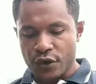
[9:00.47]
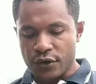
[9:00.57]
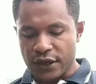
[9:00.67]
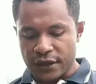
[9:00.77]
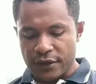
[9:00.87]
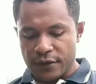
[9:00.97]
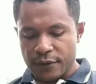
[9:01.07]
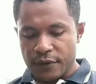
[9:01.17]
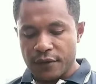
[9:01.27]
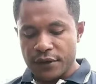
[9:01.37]
Okay.
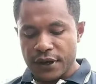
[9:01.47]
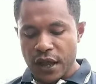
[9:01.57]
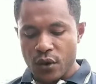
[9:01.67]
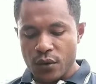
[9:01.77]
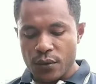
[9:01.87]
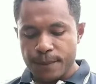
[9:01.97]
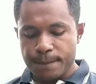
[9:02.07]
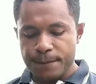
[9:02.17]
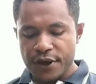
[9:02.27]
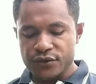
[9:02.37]
Now
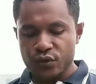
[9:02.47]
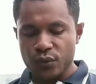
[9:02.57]
back to